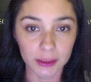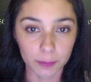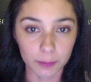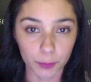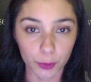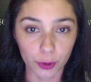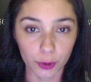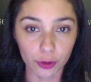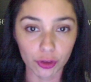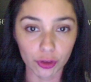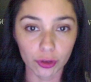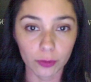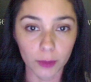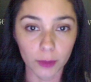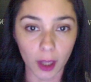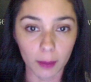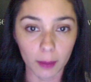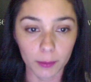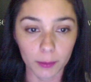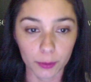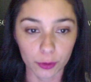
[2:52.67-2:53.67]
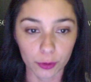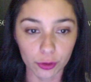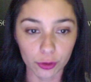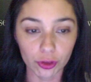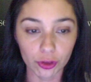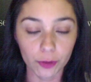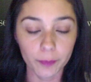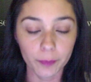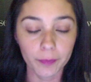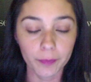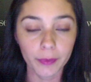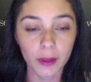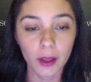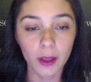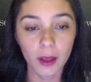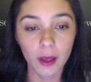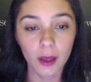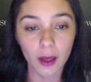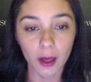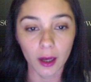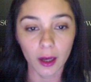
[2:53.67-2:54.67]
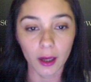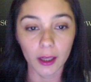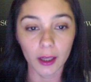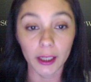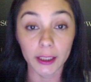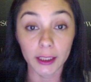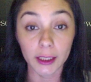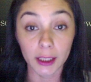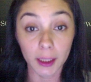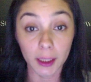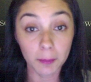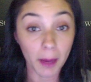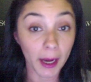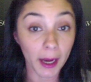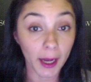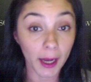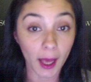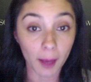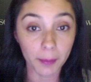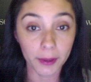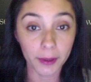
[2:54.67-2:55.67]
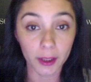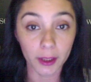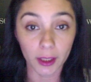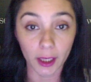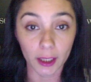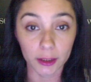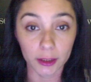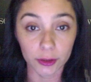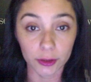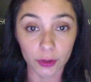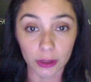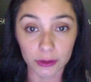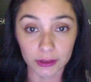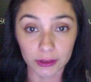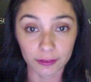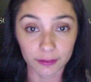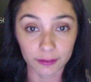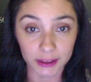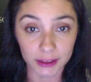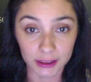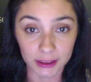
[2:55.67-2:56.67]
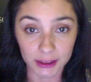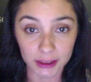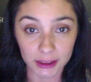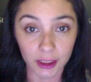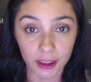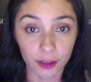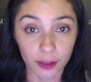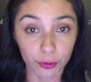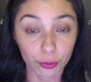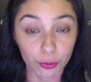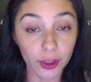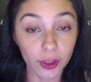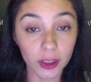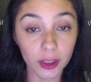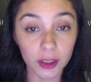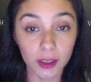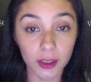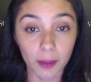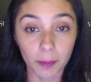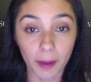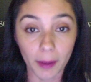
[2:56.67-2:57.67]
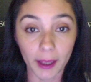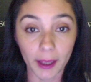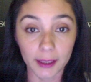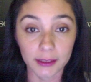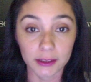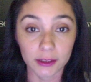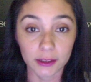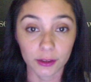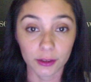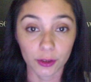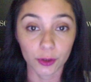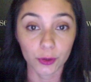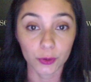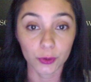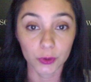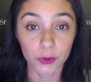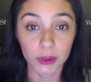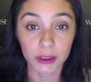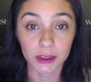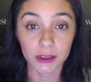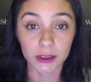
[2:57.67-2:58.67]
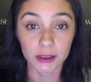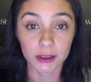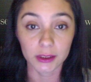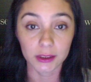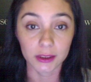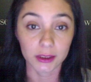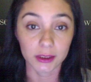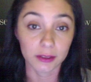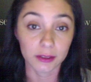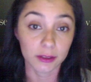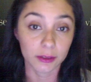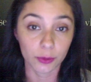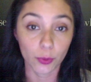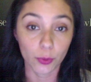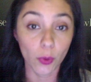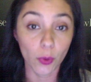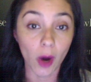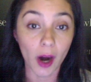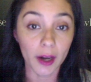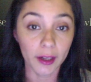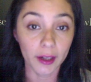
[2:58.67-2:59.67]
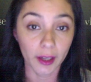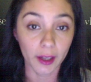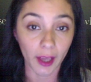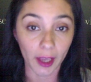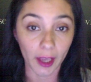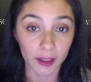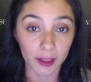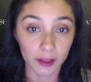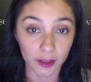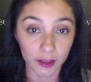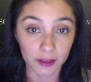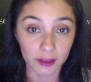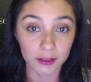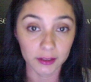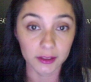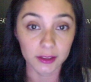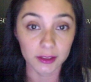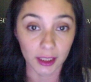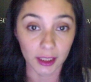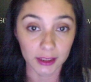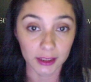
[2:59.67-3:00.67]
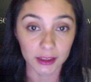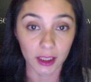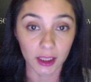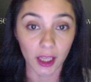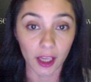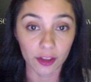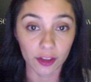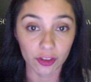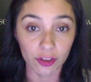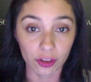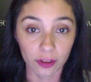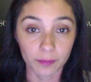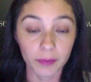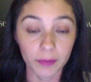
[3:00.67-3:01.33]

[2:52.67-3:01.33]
Bush, W. Bush. And it might happen again in 2016. It really depends on who are the candidates next election